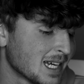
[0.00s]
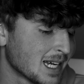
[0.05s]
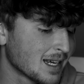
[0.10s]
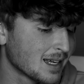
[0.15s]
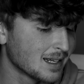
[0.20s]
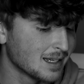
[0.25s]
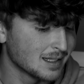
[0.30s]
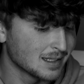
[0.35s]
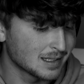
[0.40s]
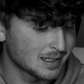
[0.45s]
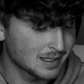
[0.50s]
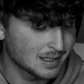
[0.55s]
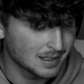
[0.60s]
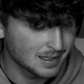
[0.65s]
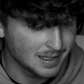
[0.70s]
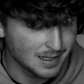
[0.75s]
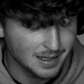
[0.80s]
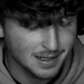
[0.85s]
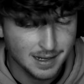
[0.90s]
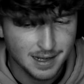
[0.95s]
that
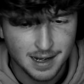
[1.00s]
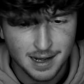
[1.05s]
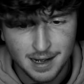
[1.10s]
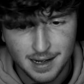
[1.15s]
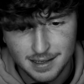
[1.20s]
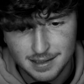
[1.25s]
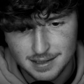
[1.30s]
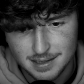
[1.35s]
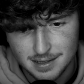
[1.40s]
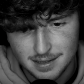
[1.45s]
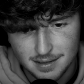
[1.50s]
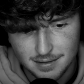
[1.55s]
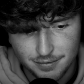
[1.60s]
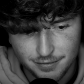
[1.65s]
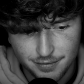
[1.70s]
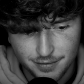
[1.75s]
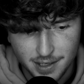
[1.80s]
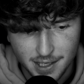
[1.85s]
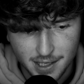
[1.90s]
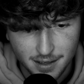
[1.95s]
is not
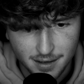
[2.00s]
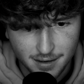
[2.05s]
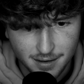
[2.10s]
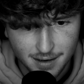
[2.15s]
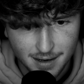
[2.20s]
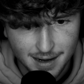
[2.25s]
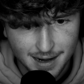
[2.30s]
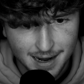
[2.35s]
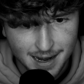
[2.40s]
fair